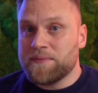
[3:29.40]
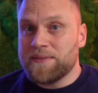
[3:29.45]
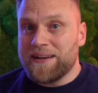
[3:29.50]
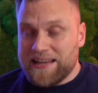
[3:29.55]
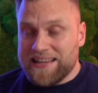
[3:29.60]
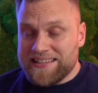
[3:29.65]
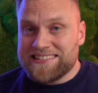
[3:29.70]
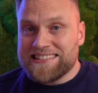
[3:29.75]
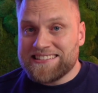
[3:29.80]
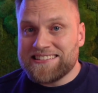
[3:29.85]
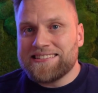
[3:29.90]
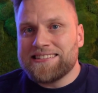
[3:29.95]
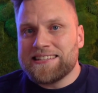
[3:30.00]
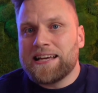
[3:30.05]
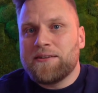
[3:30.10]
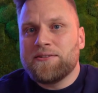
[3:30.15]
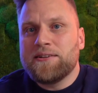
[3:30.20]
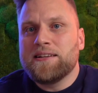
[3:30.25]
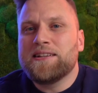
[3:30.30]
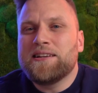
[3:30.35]
And it is
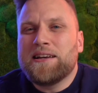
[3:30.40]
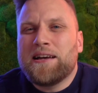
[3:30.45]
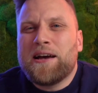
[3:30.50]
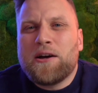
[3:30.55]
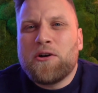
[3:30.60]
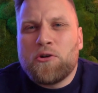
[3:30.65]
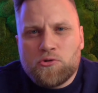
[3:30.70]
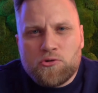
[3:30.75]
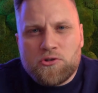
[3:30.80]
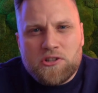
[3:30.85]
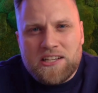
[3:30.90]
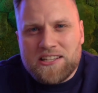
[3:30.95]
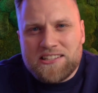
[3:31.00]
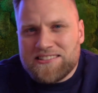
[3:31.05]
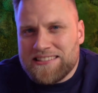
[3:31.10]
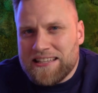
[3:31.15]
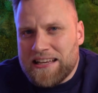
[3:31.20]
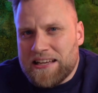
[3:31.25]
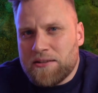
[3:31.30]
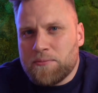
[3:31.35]
definitely a unique
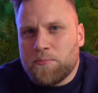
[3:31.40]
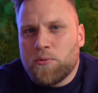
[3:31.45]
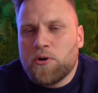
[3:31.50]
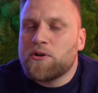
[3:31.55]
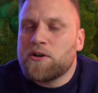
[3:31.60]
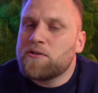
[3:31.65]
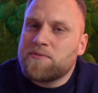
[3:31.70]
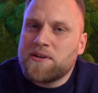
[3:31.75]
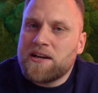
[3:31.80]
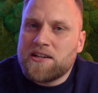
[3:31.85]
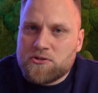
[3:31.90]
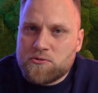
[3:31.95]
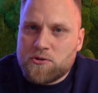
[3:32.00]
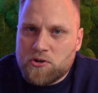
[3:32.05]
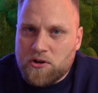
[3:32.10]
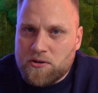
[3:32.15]
selling point of Lexware